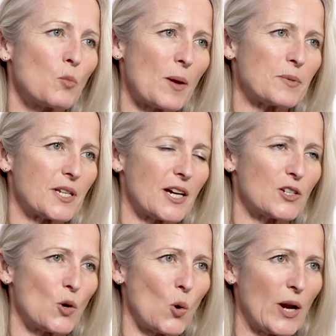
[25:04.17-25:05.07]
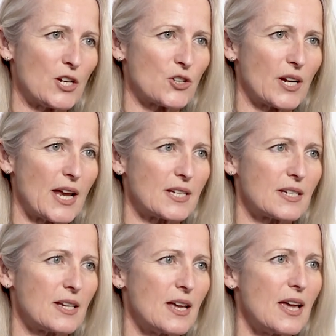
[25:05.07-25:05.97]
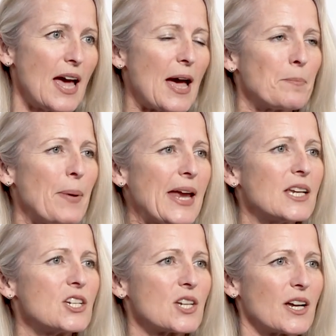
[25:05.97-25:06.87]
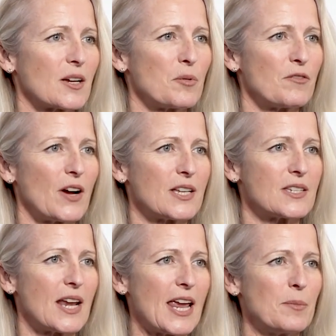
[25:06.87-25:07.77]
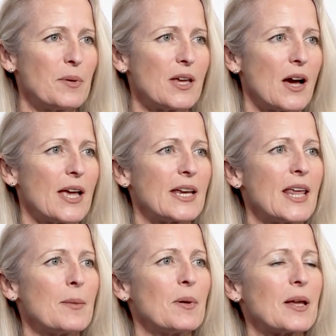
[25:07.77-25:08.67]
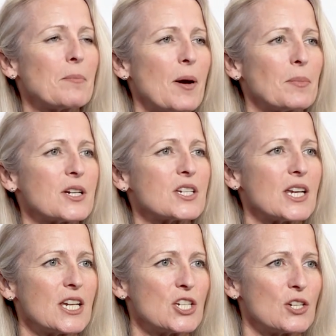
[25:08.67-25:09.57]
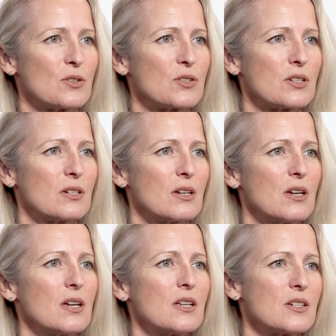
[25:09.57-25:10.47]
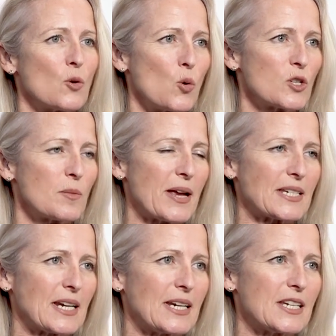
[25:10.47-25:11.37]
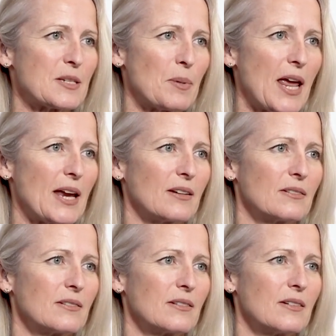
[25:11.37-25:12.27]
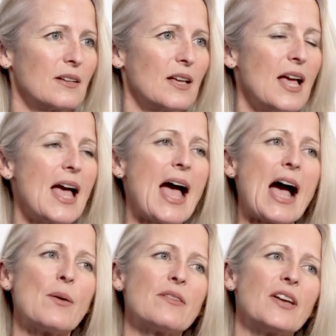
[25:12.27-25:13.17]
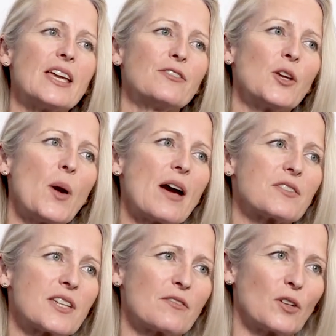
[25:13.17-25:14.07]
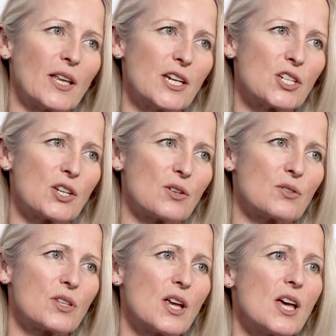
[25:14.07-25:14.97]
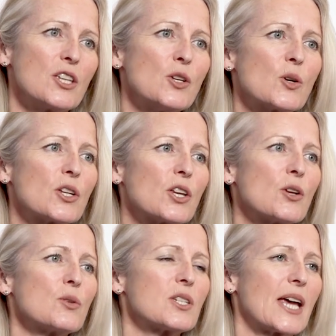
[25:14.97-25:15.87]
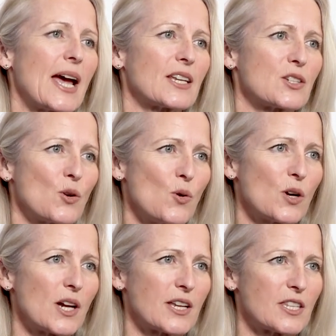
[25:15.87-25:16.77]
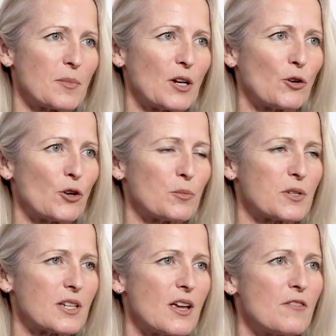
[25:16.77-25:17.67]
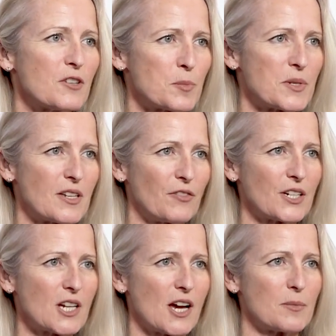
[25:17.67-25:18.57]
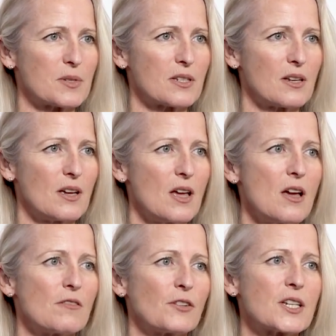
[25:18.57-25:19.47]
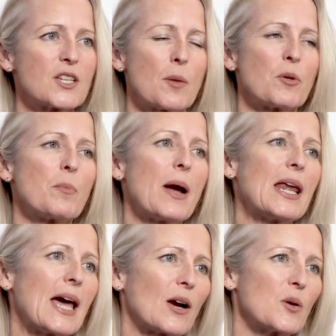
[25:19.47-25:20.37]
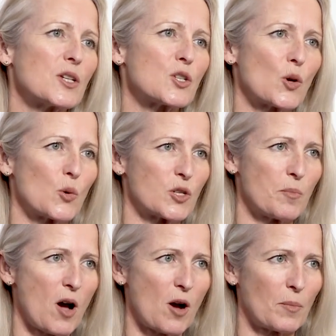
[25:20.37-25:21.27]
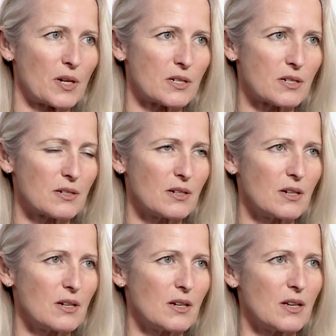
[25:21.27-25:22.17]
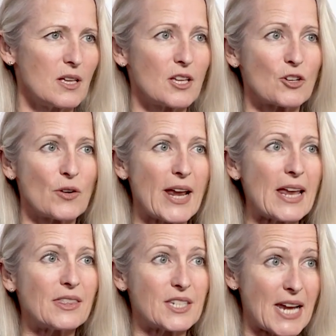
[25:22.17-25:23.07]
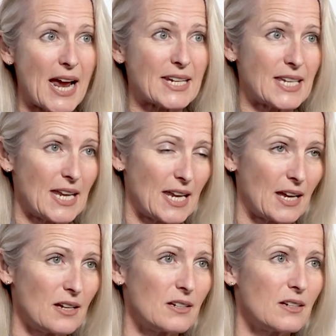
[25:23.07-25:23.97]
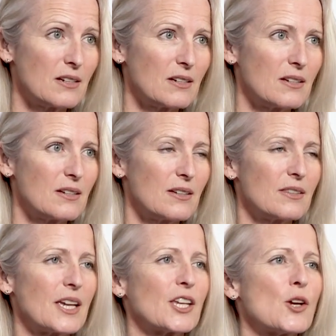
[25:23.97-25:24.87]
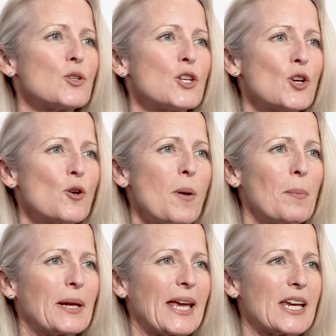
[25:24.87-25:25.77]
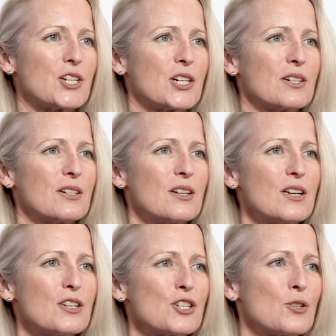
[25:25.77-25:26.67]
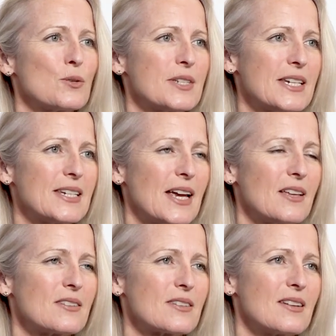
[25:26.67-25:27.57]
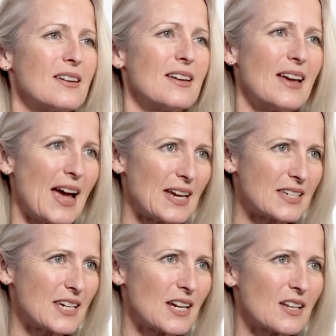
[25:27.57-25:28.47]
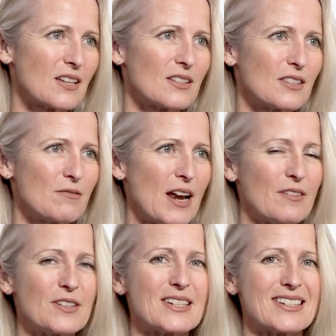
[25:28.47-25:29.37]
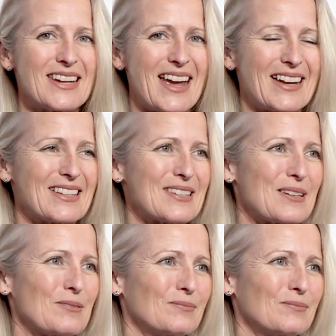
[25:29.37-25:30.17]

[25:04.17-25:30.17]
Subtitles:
website or intranet, and PageTiger provides an API enabling published issues to automatically display. However, if you have several issues, you can use tags to organise them in groups for specific types, for example by language or department. Create the tags here, then go to your publication, choose Details, and tick the relevant tags.